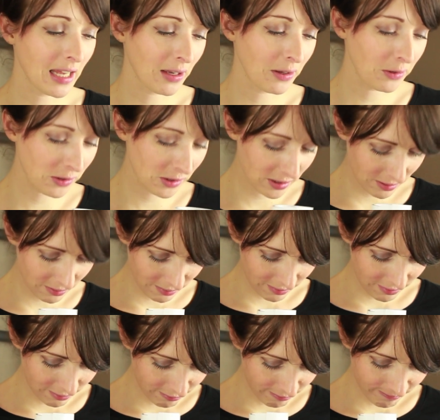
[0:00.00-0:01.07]
use.
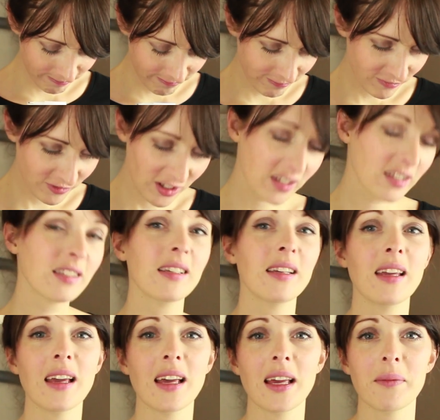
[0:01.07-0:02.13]
So
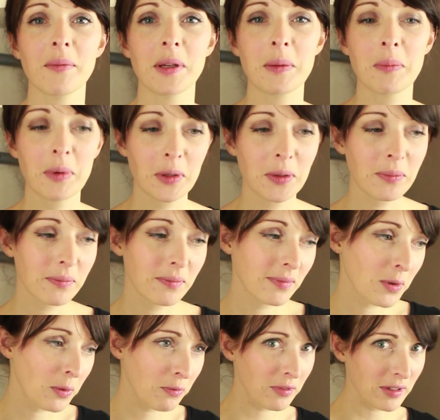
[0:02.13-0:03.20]
yeah, I'm going to put them
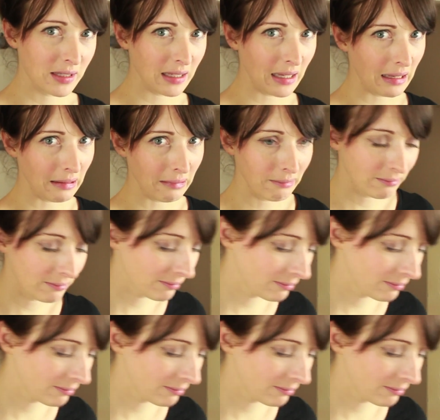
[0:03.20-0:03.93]
up for sale.